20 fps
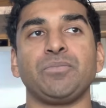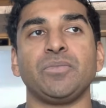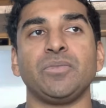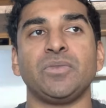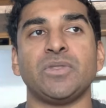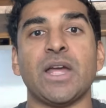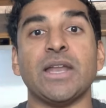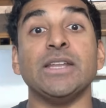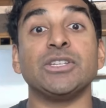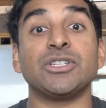
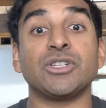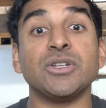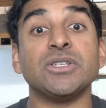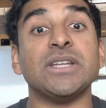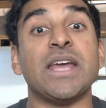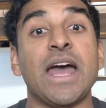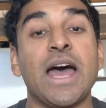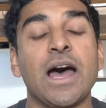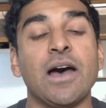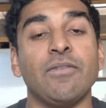that it's good to
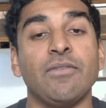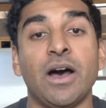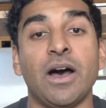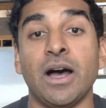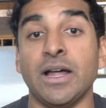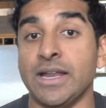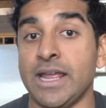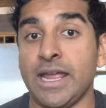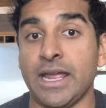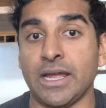have
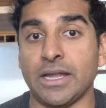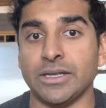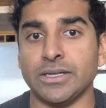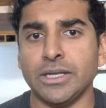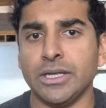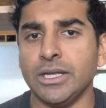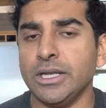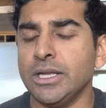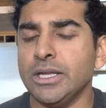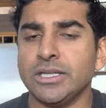on hand.
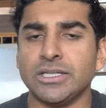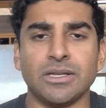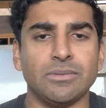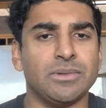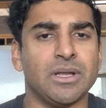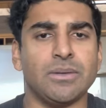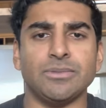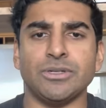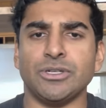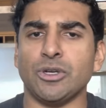
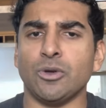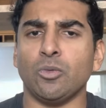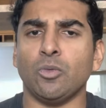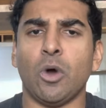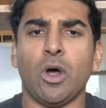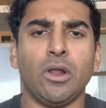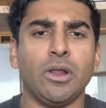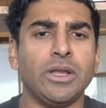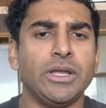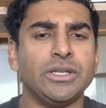Sometimes in your
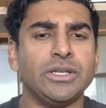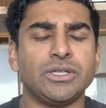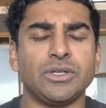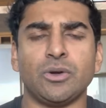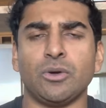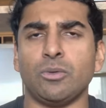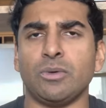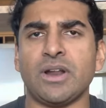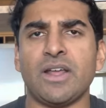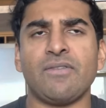wallet
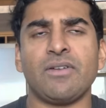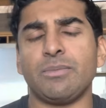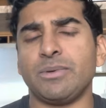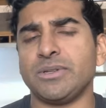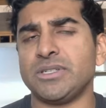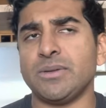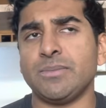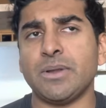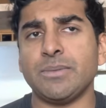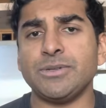or whatever, but
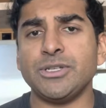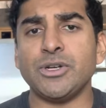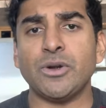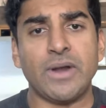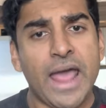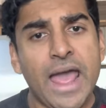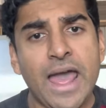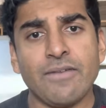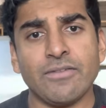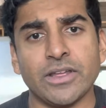sometimes you
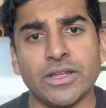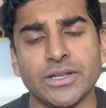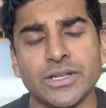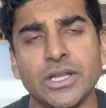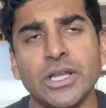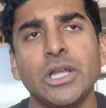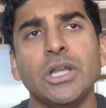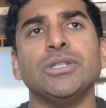don't have it.